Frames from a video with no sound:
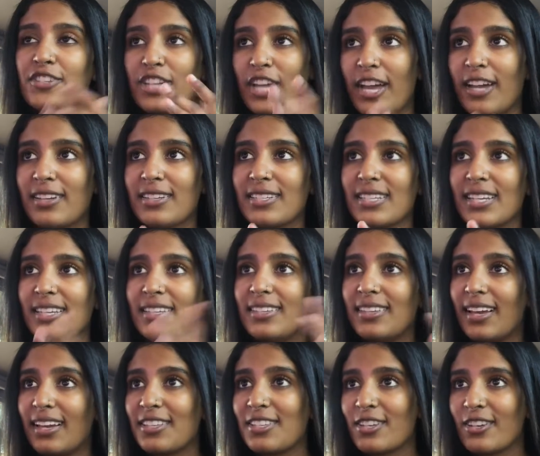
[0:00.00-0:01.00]
checked
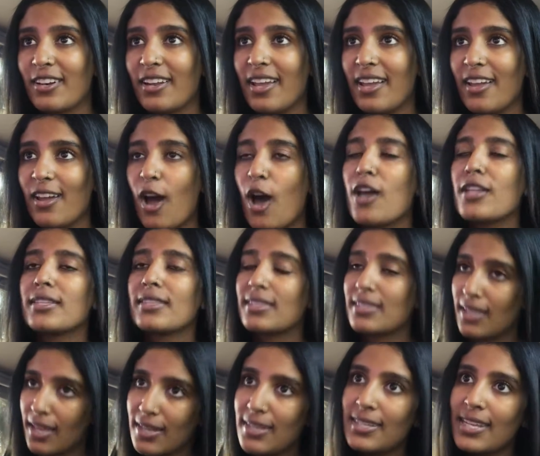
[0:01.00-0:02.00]
yesterday on
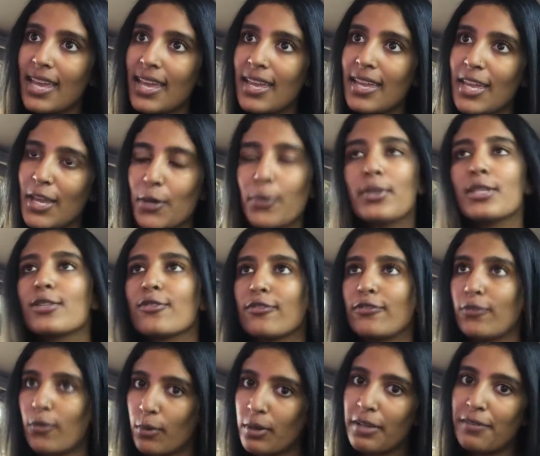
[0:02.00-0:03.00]
Sunday, it was
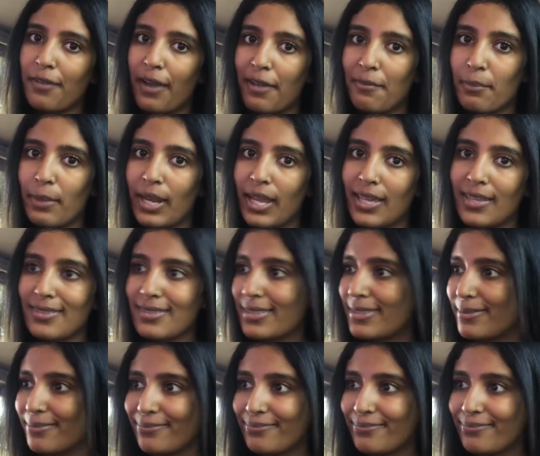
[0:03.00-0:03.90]
45 minutes.